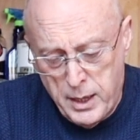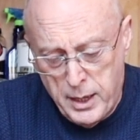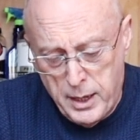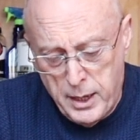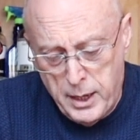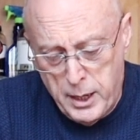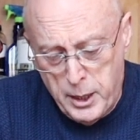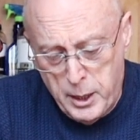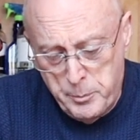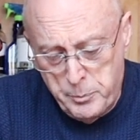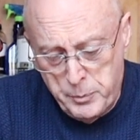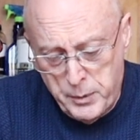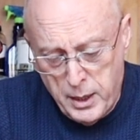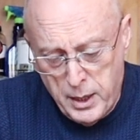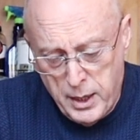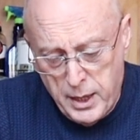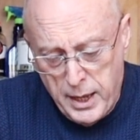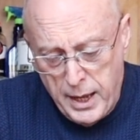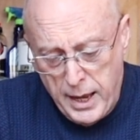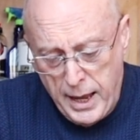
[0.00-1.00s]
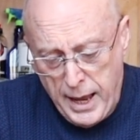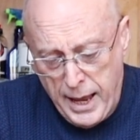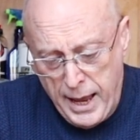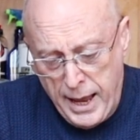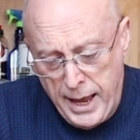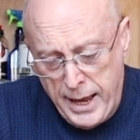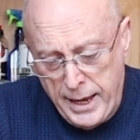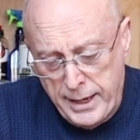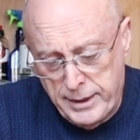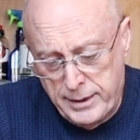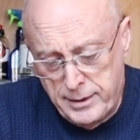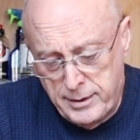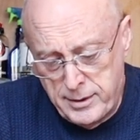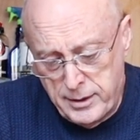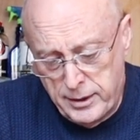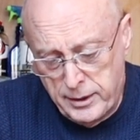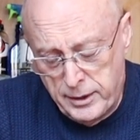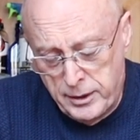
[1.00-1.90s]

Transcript: And